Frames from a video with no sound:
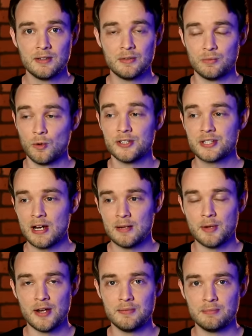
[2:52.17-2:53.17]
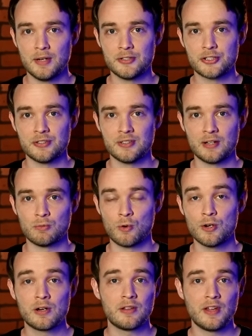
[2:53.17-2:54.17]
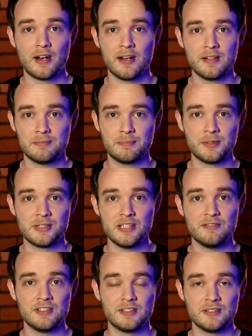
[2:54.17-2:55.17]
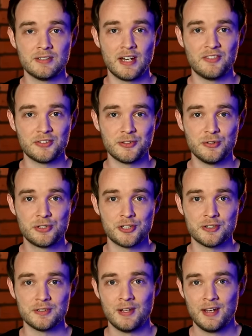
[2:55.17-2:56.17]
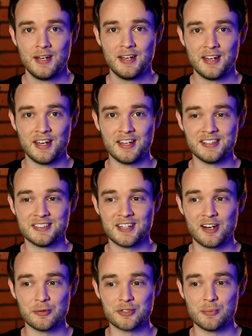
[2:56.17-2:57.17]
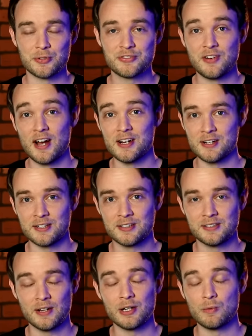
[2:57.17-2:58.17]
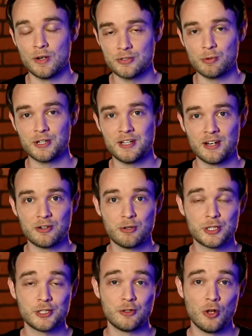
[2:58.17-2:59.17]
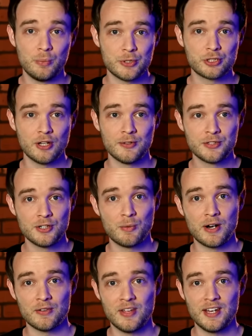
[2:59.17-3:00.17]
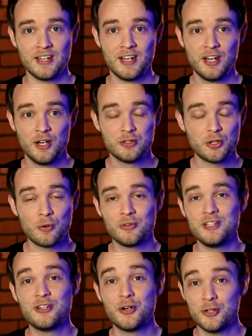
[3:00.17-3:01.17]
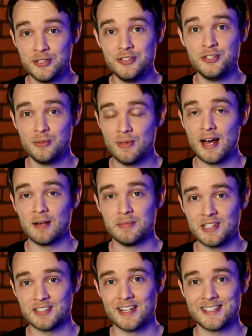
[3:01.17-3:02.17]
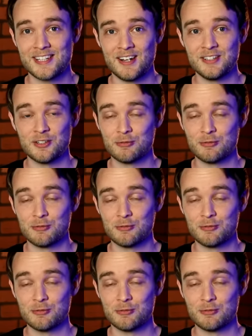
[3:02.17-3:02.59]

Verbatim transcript: One time I mentioned at work that I believed in evolution and I was almost fired. Now, I was working at a Christian homeless shelter where they totally could do that because I signed a